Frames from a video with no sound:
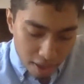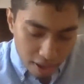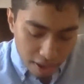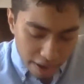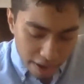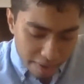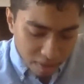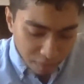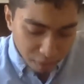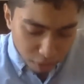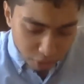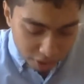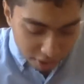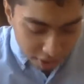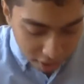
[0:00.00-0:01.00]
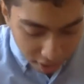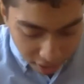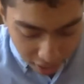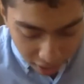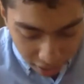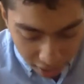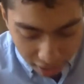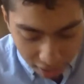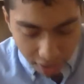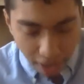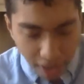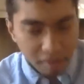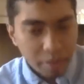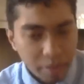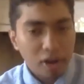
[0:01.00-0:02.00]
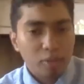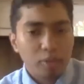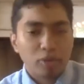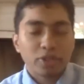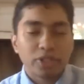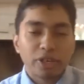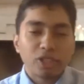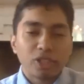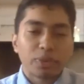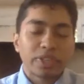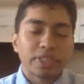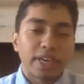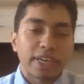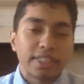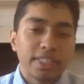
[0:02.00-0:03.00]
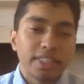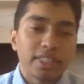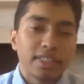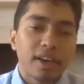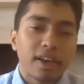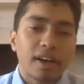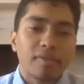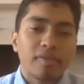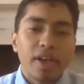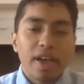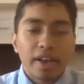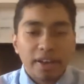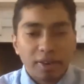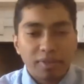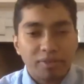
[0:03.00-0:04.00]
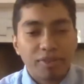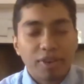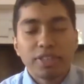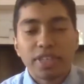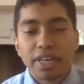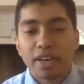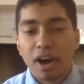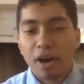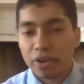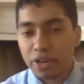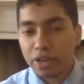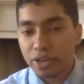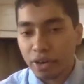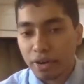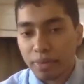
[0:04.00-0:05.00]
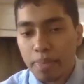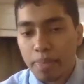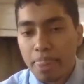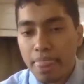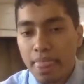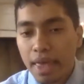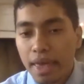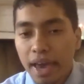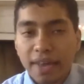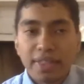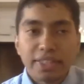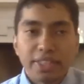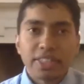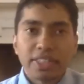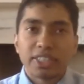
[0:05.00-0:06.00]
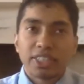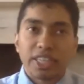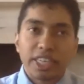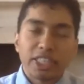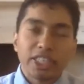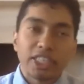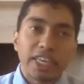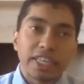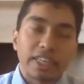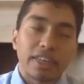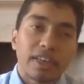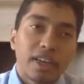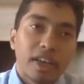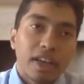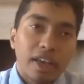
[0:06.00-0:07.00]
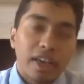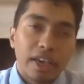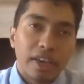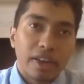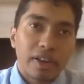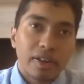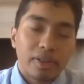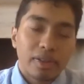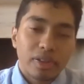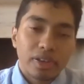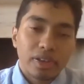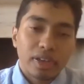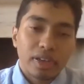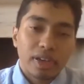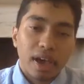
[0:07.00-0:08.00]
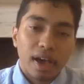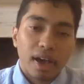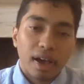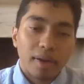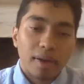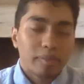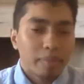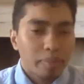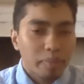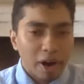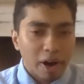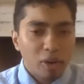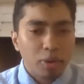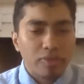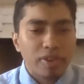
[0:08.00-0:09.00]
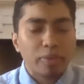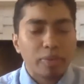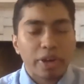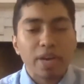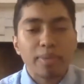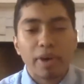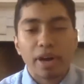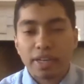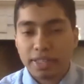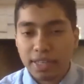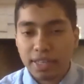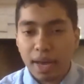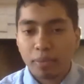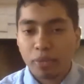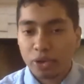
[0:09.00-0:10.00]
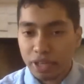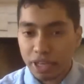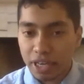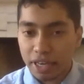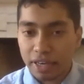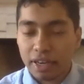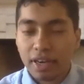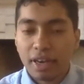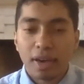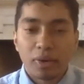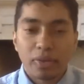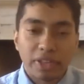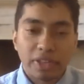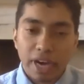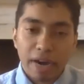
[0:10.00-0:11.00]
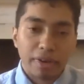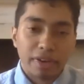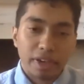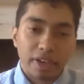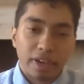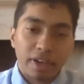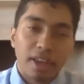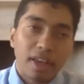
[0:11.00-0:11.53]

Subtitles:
And the first kind of parable deals with this idea of confronting our ego. And this is instantiated in the parable of Ibrahim alayhi salam with the king, the tyrant king.